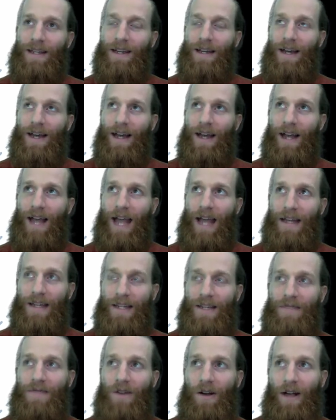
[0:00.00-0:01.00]
at
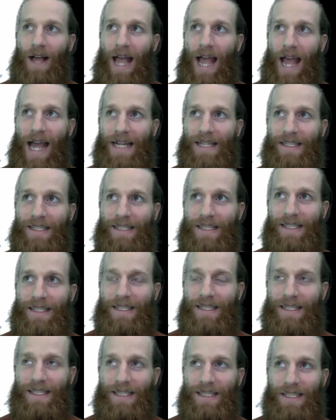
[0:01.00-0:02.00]
default
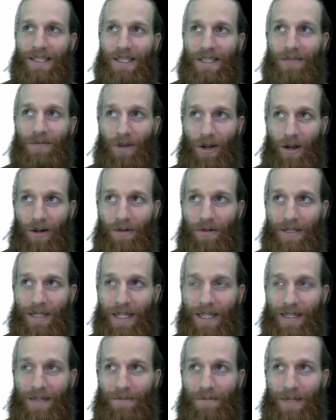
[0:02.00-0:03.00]
axis 0,
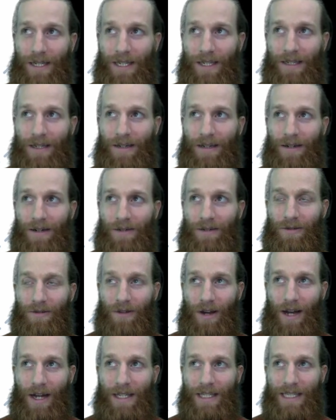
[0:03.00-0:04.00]
take the mean
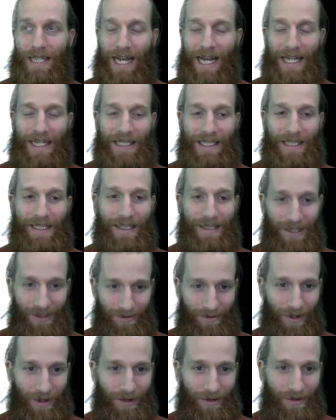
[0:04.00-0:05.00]
across axis
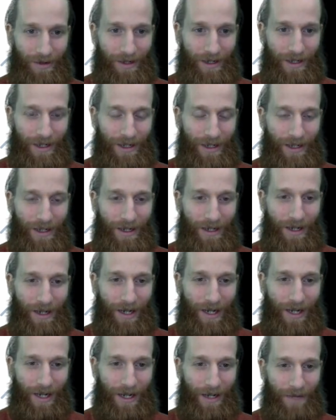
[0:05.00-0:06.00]
0,
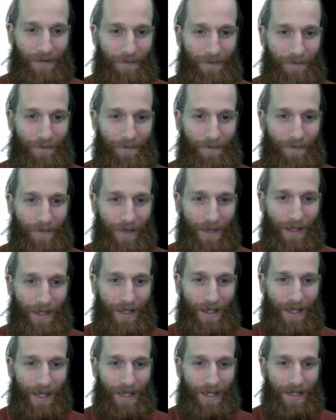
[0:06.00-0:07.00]
and
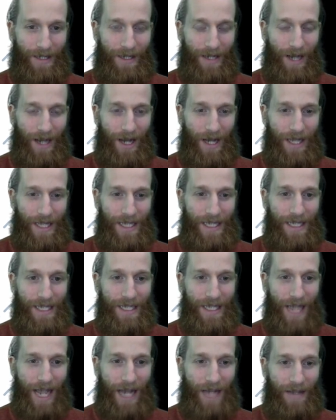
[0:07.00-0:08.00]
then to
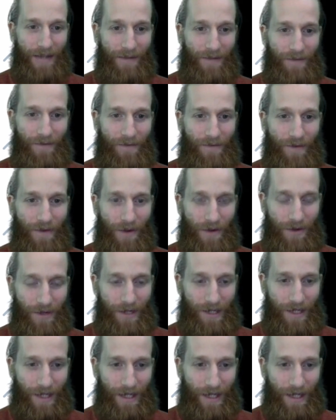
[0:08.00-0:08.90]
unstack the first